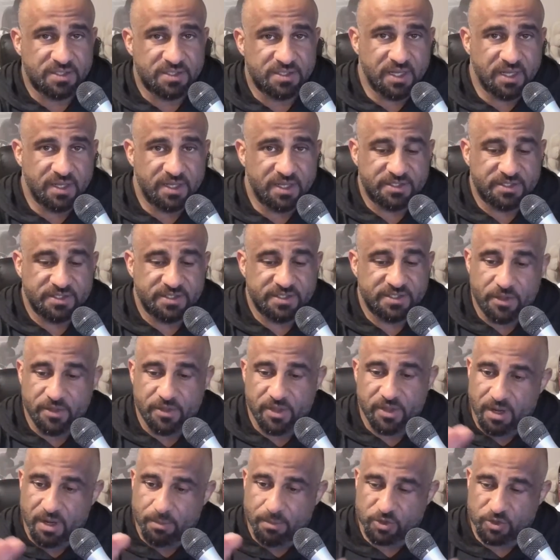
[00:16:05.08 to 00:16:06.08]
and this is how the
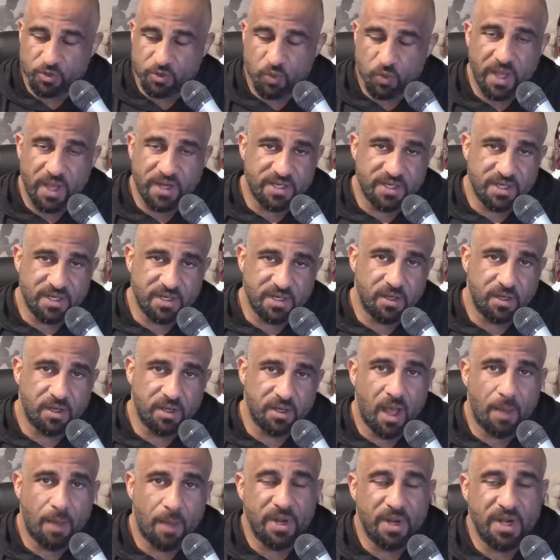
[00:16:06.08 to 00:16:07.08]
numbers went and
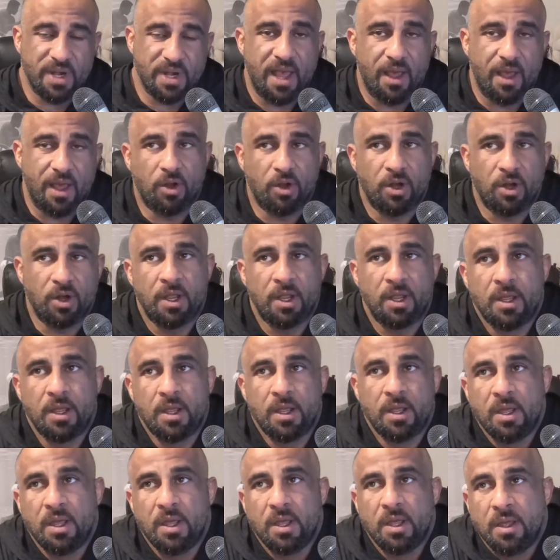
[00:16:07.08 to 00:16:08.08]
up and down.
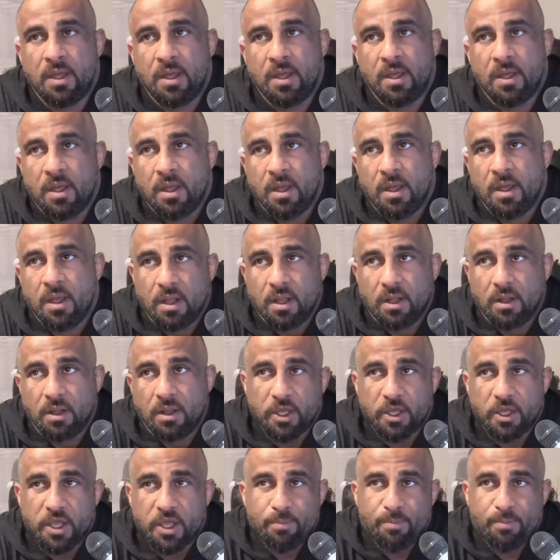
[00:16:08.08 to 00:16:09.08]

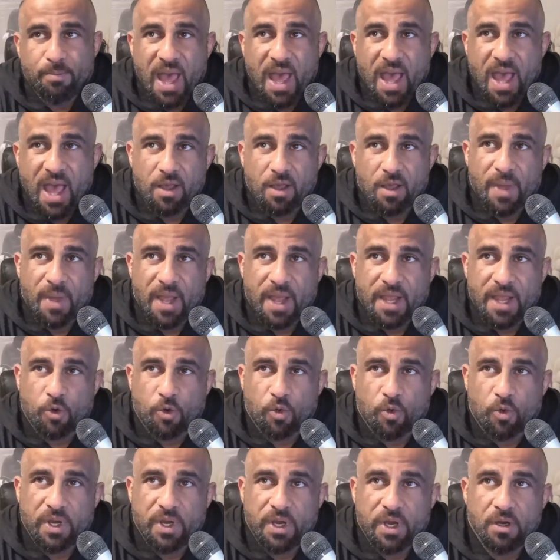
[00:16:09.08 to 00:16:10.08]
Looking back on my
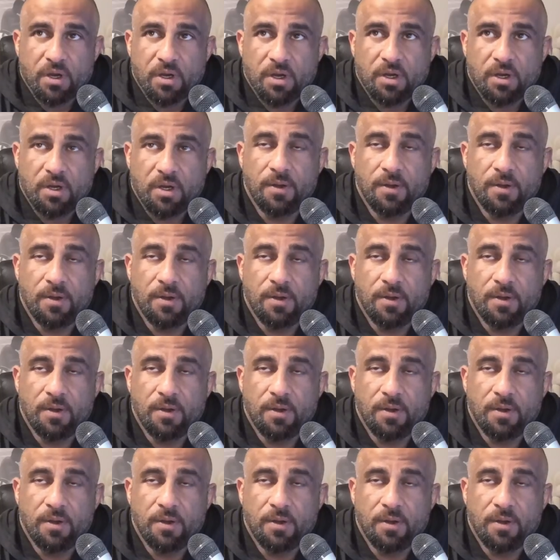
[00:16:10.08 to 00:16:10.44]
career,